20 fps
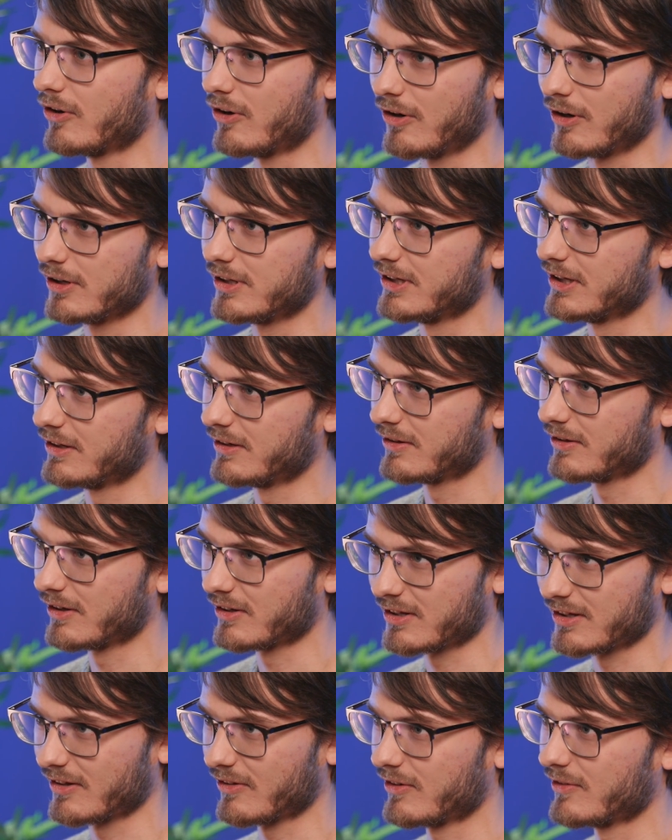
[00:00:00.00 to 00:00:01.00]
all in
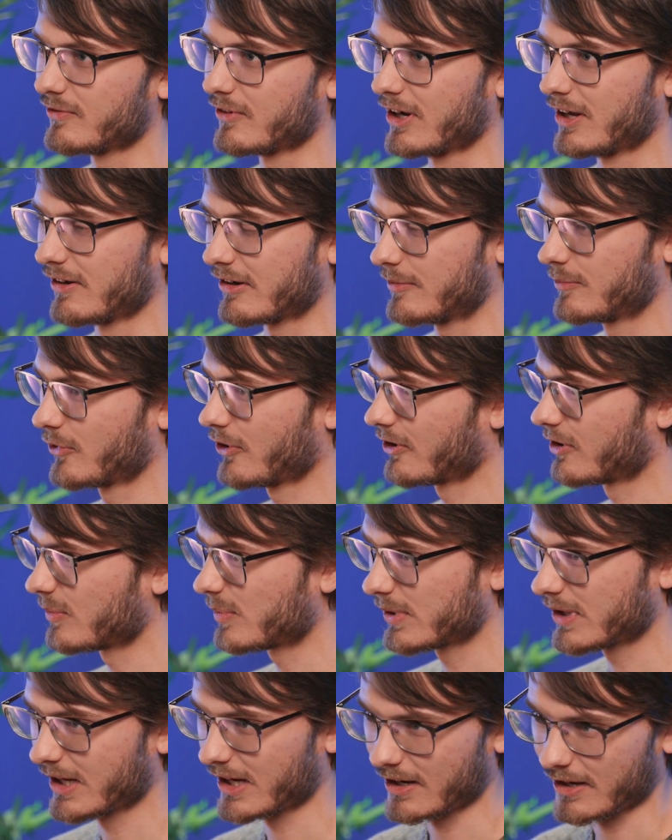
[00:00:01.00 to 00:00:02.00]
at this event, I'm gonna
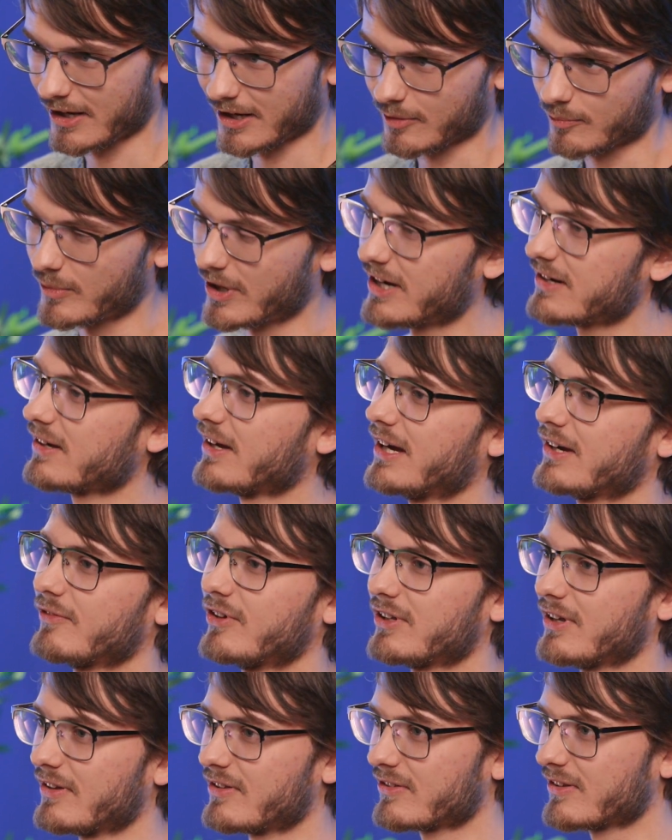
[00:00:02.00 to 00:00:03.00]
play, like, my deck
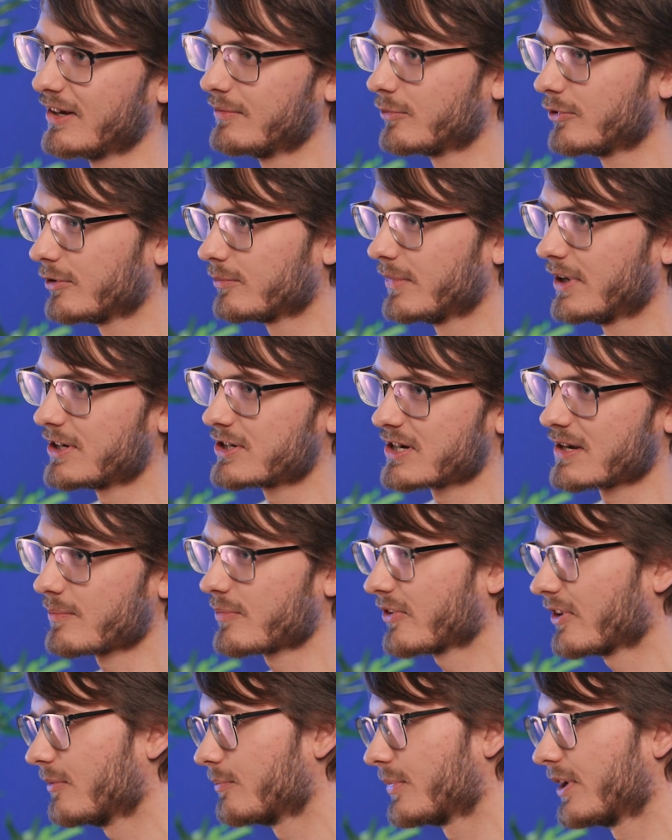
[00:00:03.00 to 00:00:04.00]
that has some good matchups,
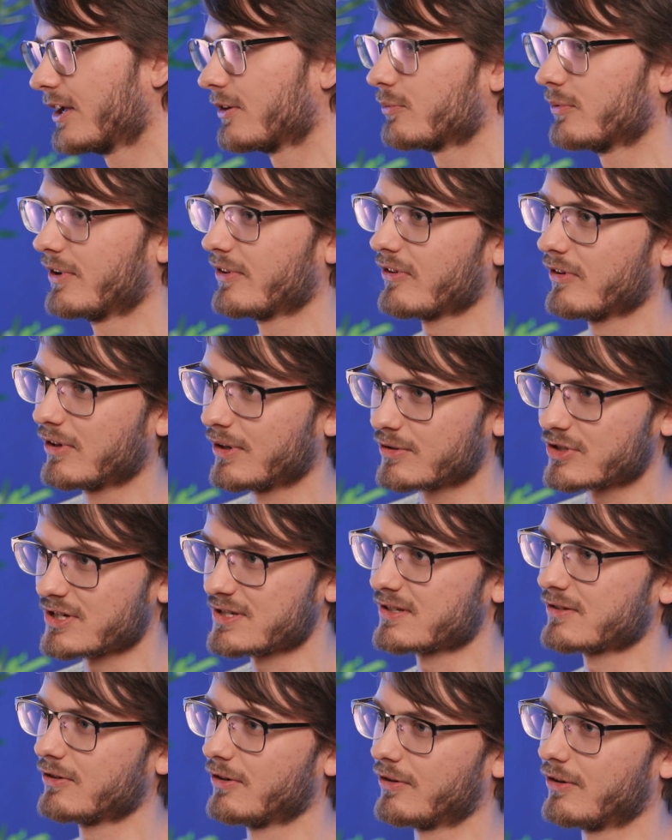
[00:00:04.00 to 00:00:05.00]
some bad ones, and I'm
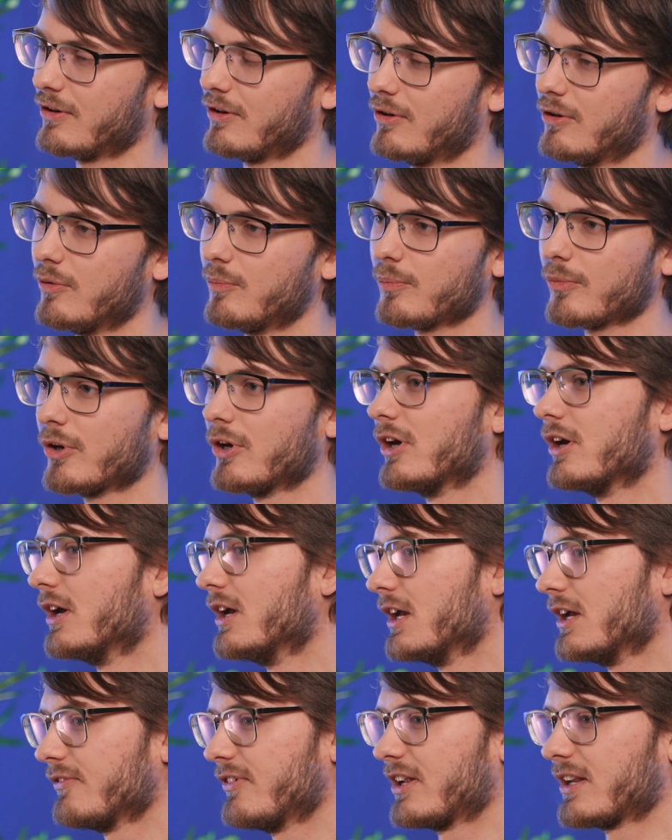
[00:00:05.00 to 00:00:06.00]
just gonna hope
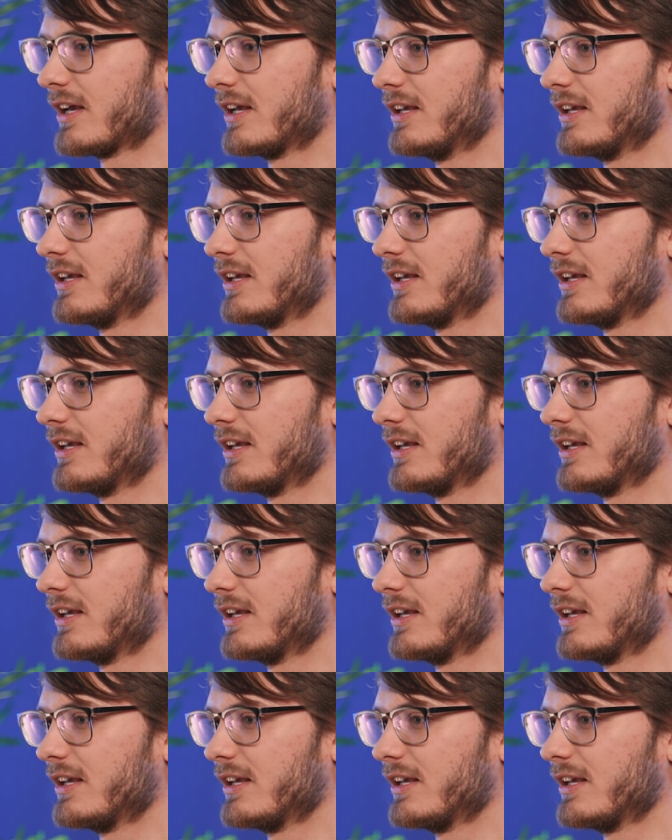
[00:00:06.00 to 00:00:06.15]
that I